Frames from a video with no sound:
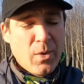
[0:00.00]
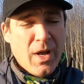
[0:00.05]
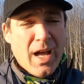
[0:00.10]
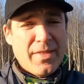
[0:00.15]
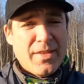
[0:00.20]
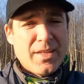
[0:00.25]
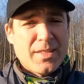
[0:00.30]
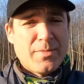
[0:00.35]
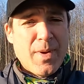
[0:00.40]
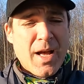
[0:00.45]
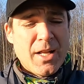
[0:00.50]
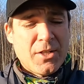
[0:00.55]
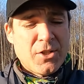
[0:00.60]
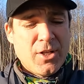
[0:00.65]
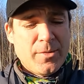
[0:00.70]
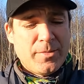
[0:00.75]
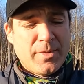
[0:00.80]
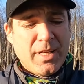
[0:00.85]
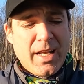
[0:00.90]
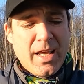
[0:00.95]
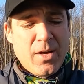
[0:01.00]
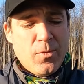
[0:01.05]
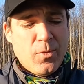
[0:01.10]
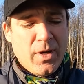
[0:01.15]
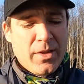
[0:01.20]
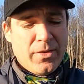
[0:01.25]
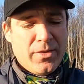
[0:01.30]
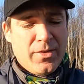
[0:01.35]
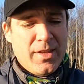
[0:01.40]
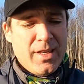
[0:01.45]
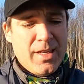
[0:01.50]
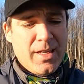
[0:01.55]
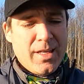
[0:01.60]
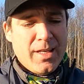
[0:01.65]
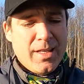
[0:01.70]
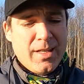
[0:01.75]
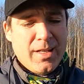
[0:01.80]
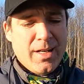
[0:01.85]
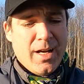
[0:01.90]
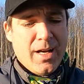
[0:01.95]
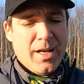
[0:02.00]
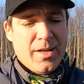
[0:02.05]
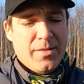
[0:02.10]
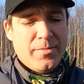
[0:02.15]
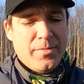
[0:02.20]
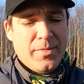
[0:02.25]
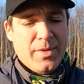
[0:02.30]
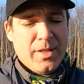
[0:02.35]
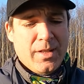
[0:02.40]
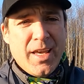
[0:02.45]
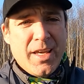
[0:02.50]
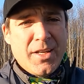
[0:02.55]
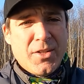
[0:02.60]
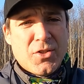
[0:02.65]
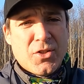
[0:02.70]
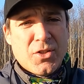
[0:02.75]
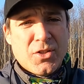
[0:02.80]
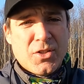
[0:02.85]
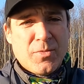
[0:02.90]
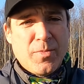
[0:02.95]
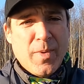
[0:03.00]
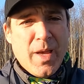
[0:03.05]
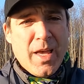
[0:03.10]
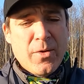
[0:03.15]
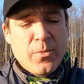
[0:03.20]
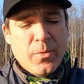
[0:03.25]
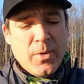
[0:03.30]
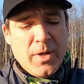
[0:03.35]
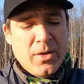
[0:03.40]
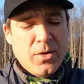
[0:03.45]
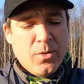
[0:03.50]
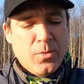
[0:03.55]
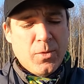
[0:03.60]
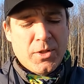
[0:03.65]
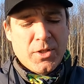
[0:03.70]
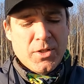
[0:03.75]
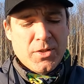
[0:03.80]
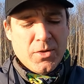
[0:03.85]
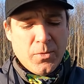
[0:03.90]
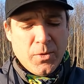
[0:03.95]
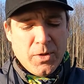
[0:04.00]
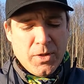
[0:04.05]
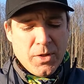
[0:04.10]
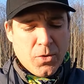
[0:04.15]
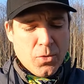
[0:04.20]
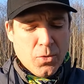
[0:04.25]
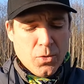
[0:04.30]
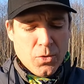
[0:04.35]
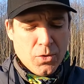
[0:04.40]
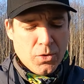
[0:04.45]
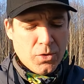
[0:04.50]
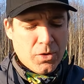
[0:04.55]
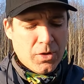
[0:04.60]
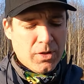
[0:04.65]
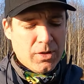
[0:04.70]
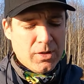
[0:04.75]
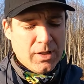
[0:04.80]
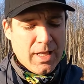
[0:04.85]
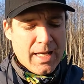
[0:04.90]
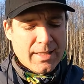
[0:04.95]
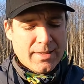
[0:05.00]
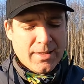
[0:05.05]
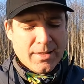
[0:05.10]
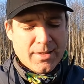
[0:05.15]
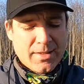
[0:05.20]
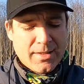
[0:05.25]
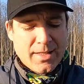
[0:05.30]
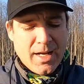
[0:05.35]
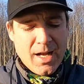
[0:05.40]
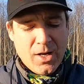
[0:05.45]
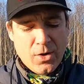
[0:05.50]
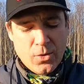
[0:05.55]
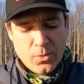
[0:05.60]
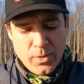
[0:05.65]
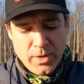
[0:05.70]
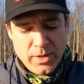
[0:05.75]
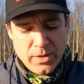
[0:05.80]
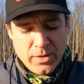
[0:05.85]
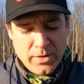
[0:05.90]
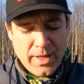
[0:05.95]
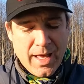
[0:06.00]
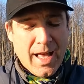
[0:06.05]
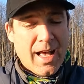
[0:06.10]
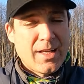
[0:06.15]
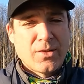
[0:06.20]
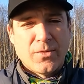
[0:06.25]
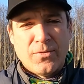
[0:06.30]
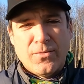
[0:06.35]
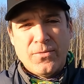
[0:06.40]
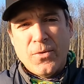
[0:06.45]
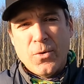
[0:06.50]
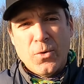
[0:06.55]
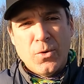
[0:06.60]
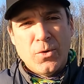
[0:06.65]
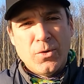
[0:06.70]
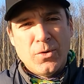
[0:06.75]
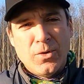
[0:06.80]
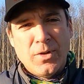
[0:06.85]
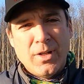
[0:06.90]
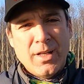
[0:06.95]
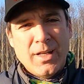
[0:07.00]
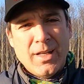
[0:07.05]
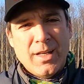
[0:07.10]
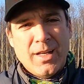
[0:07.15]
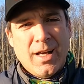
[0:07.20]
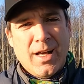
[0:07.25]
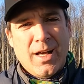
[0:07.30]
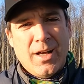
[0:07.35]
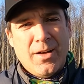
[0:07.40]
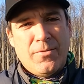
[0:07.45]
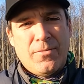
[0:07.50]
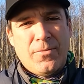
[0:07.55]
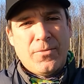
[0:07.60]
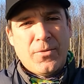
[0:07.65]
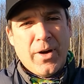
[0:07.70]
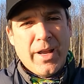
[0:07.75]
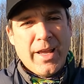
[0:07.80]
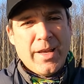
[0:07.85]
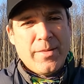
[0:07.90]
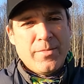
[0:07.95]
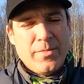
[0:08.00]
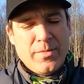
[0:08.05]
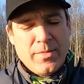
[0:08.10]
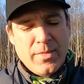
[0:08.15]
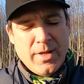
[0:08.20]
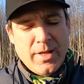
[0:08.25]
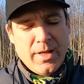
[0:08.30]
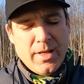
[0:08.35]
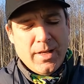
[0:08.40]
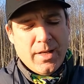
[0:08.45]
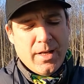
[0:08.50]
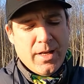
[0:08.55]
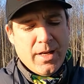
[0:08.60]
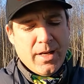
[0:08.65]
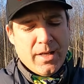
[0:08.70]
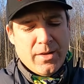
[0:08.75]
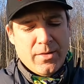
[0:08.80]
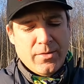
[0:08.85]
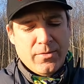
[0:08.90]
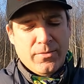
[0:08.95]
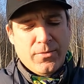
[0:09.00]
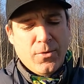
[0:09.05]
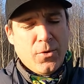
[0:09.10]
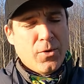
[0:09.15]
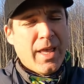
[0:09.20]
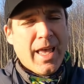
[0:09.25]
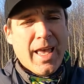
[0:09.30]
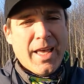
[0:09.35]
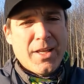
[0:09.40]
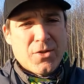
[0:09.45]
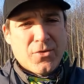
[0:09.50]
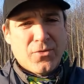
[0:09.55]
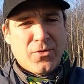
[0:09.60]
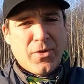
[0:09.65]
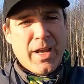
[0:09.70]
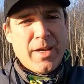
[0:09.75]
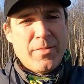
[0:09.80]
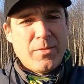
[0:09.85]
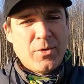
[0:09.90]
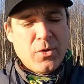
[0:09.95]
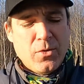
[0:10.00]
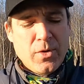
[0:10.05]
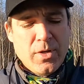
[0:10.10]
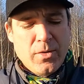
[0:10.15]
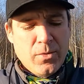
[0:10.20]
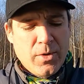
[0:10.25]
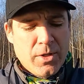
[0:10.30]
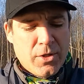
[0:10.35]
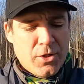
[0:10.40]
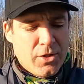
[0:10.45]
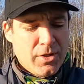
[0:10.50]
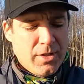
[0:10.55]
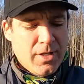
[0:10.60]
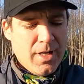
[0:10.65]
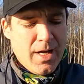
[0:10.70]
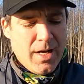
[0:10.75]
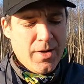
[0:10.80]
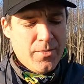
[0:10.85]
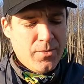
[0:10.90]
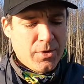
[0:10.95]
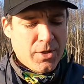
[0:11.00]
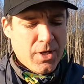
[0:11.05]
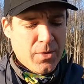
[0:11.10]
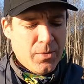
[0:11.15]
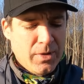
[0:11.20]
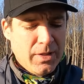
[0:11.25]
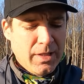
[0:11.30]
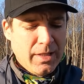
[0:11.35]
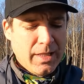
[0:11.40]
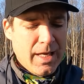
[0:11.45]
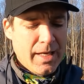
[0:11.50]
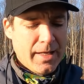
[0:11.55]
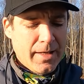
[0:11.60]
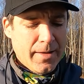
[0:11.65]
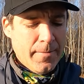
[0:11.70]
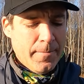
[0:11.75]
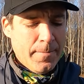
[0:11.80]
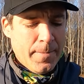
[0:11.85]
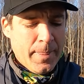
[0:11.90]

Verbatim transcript: We had this matched up today with the um, Sage Spey reel, which is a really cool classic style reel that has a full uh, frame, uh, full cage frame to it, which uh, which I really like.